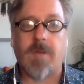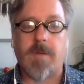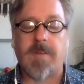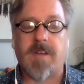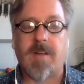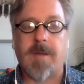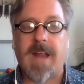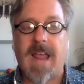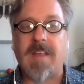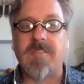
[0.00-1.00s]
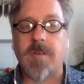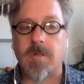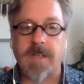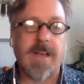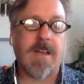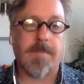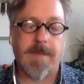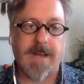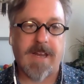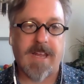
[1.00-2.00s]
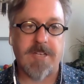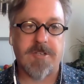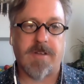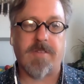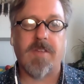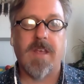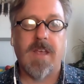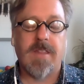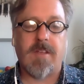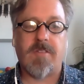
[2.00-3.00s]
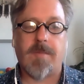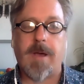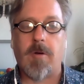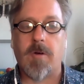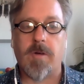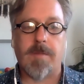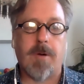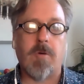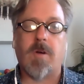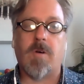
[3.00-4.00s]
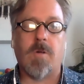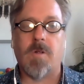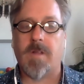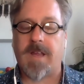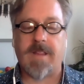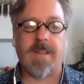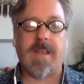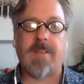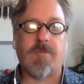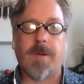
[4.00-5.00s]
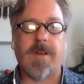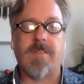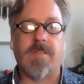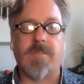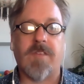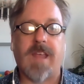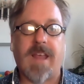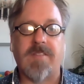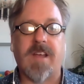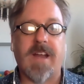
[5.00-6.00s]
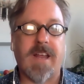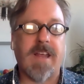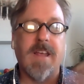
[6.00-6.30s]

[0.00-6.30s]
We talk about anxiolytic medications that somehow are going to poke a hole in the experience of, say, anxiety,